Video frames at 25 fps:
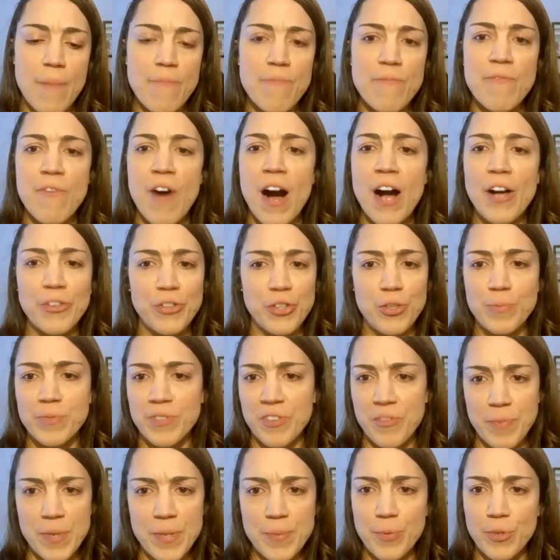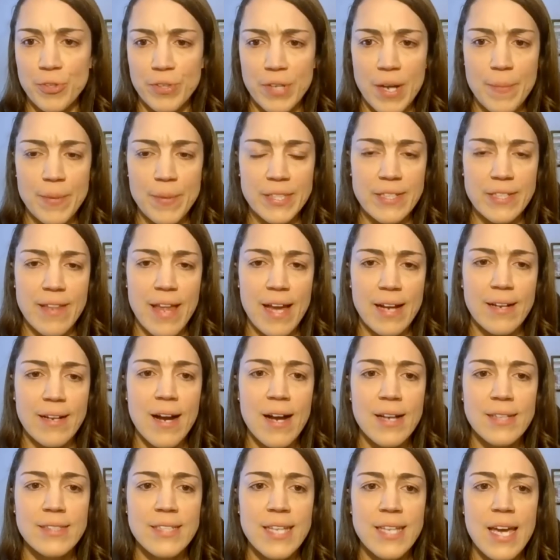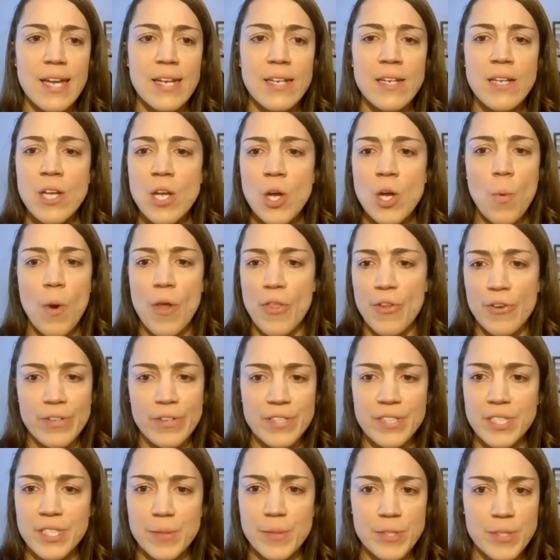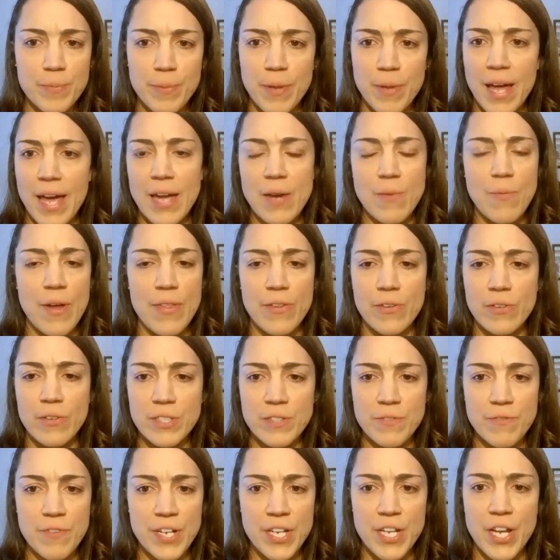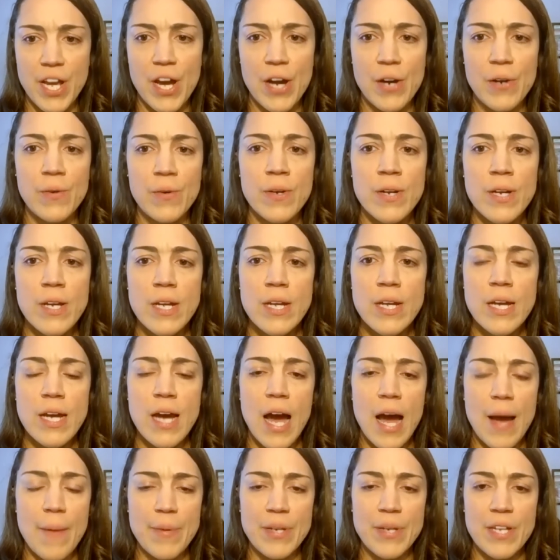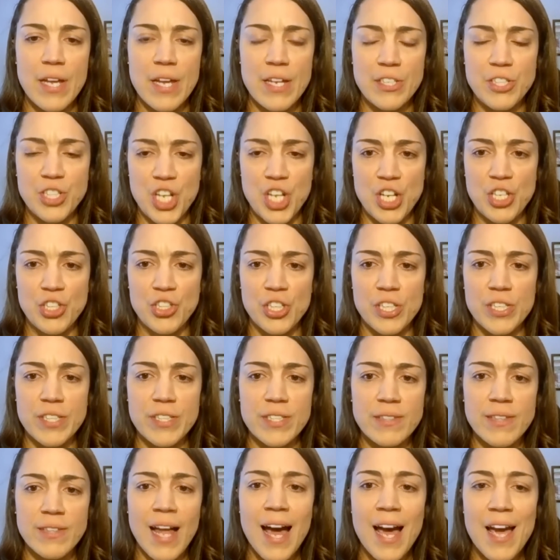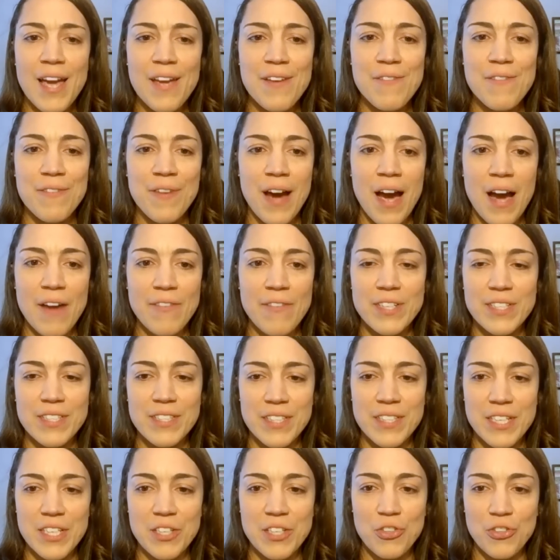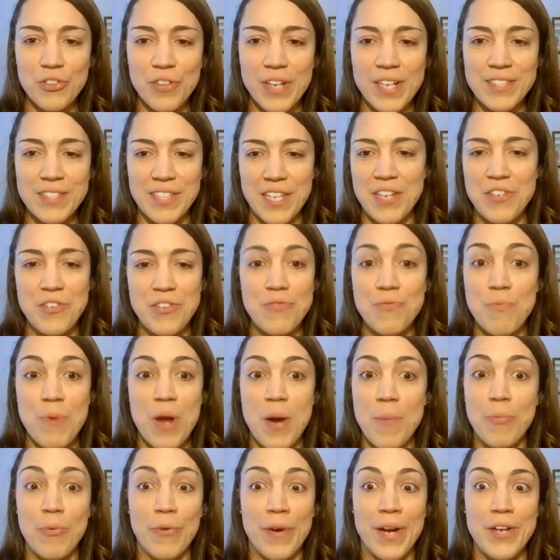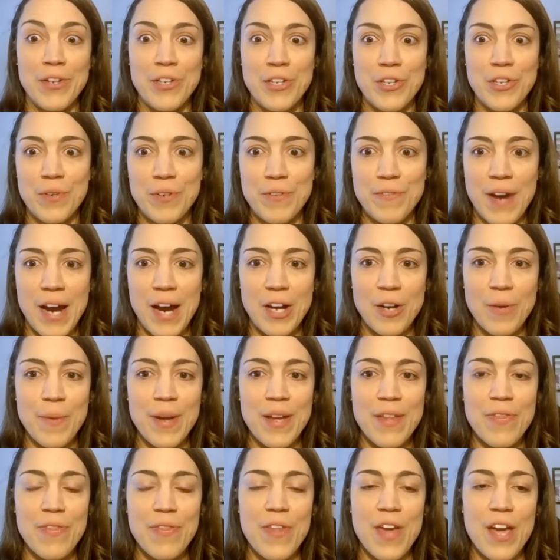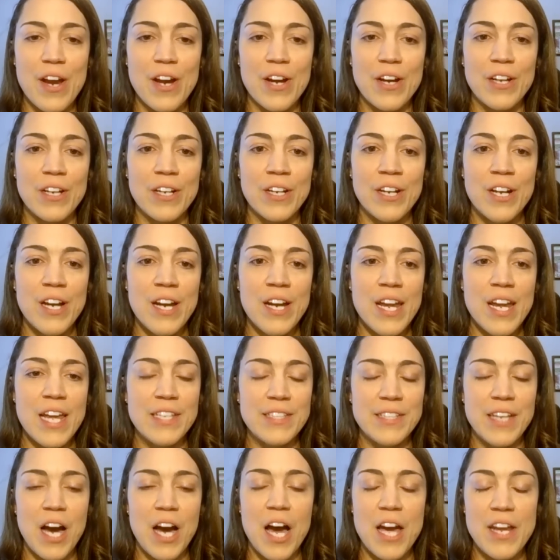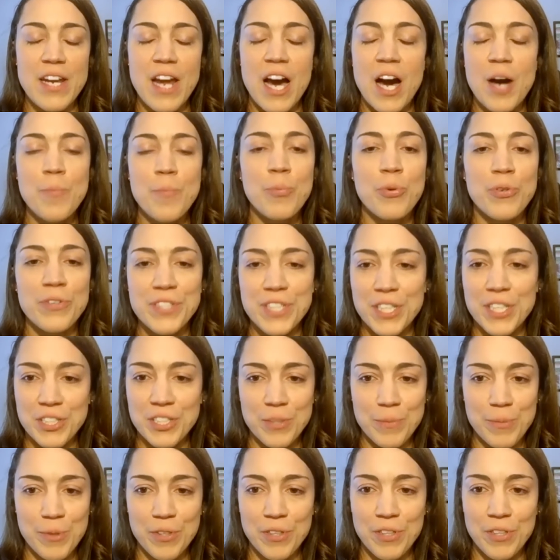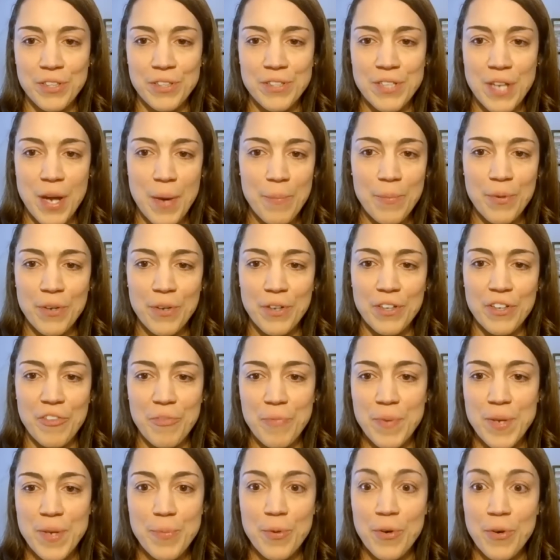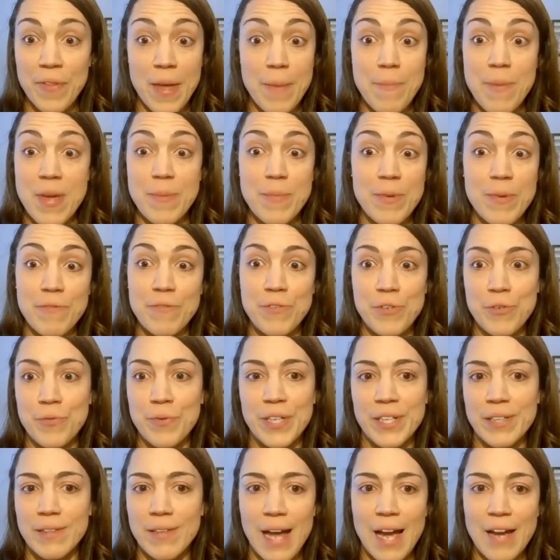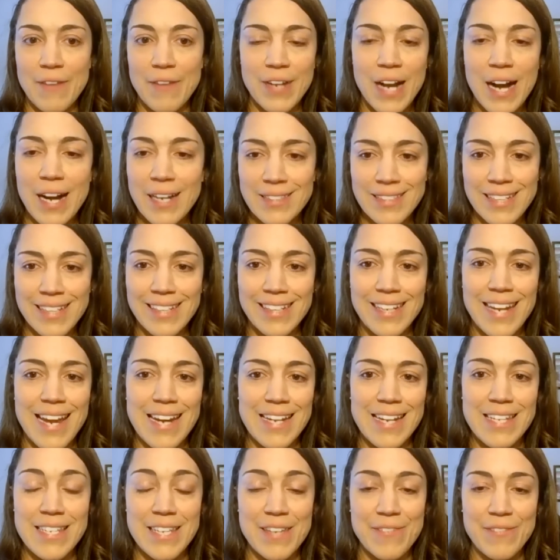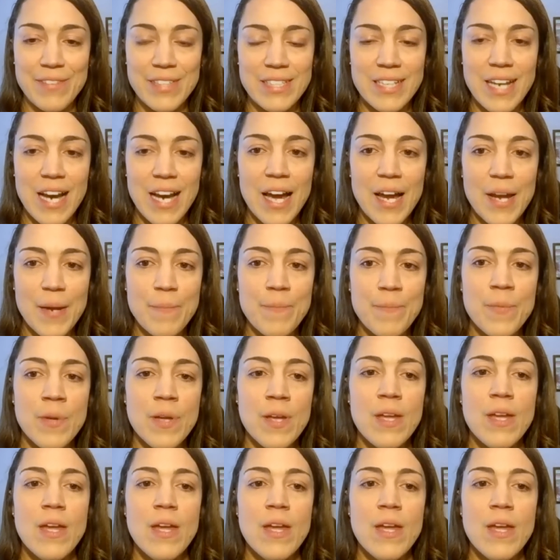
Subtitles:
volumes of people coming to that content, whether it's display, whether it's video, it changes. Live obviously creates a brand new environment. There is an unpredictable number of people that may be viewing live content at any given time.